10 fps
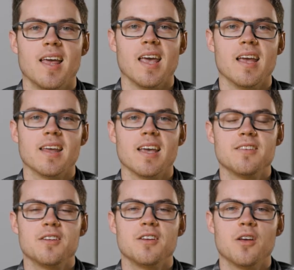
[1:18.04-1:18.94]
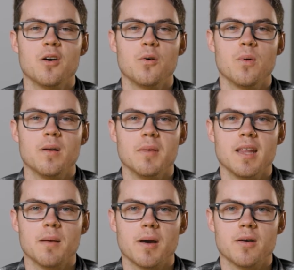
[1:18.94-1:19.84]
And in case you didn't know what
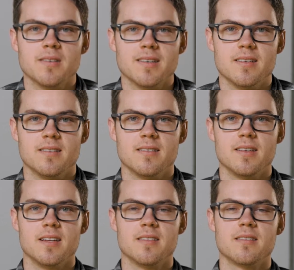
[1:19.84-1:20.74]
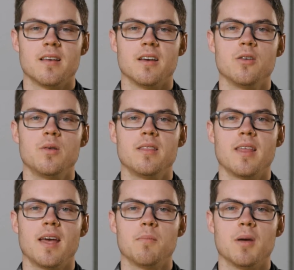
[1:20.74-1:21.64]
milliamp hours is, it's a unit
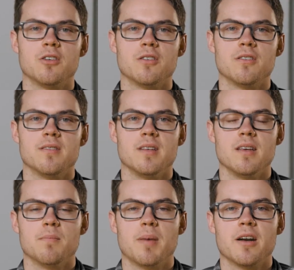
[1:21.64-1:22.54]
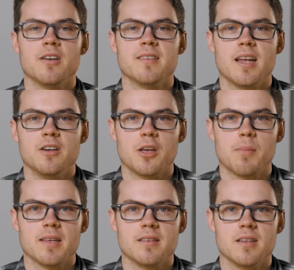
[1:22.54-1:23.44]
that measures the battery's energy
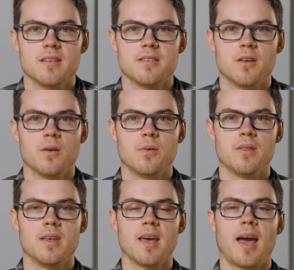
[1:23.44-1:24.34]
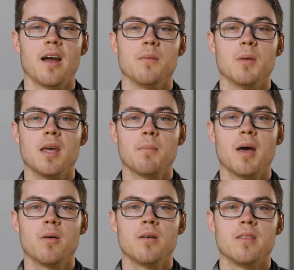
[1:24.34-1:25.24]
capacity. So the higher the milliamp
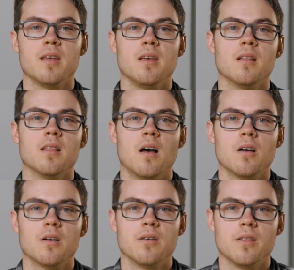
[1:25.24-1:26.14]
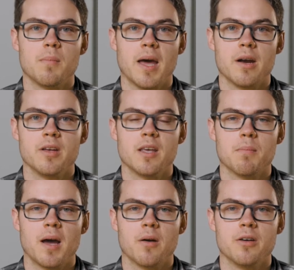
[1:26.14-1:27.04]
hour, the longer the battery can
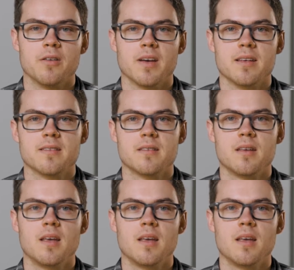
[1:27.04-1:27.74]
power your device.